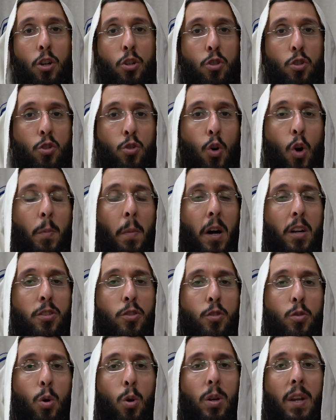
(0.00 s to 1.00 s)
So much
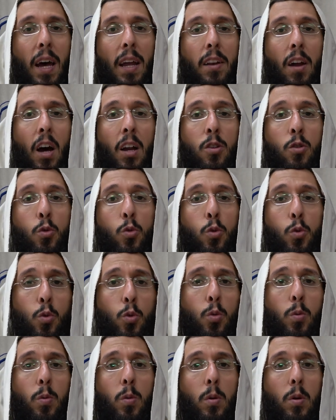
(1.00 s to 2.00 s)
so that on
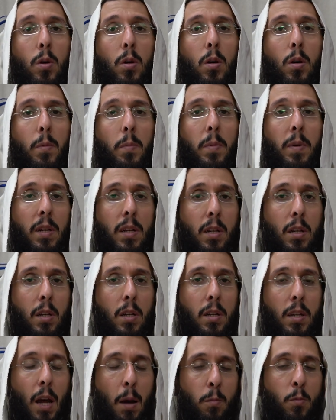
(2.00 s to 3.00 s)
2 uh,
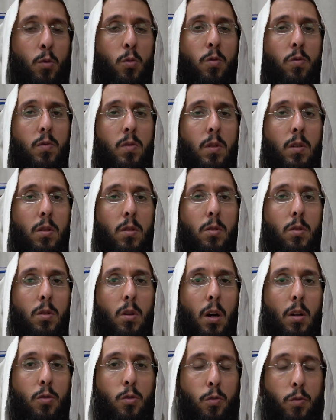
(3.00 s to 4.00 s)
Tammuz,
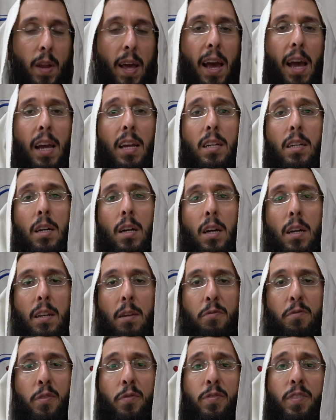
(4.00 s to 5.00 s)
and today, the
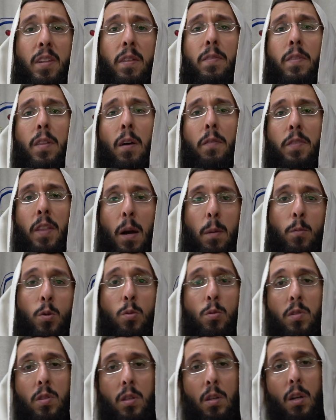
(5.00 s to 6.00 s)
15th of
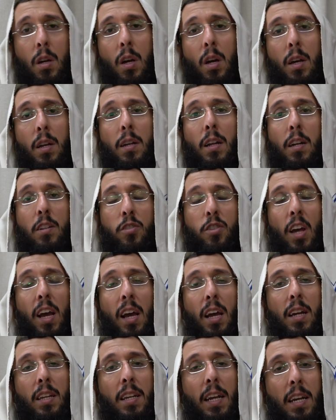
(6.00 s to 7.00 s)
Tammuz,
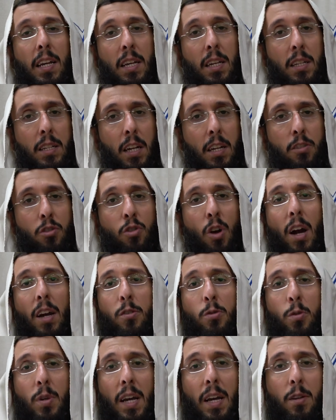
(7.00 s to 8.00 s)
they, they, they try
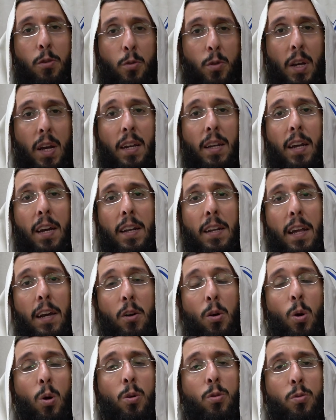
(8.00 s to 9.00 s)
to get together, they
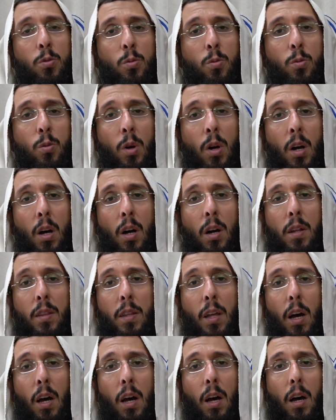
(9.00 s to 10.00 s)
go to
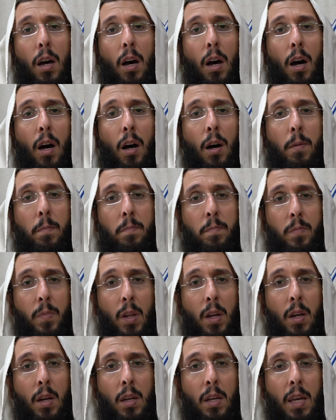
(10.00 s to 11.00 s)
the uh,
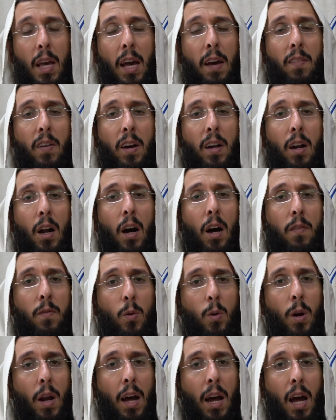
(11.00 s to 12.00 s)
kever of
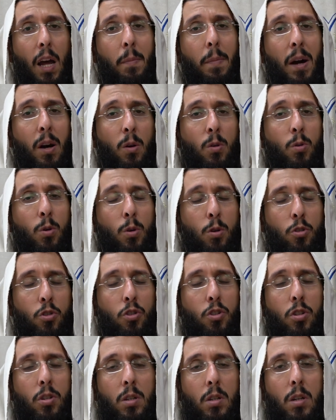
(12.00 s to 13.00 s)
Orachaim
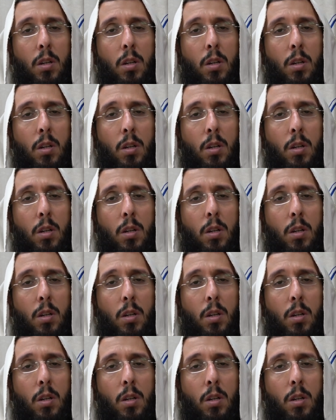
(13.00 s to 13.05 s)
HaKadosh,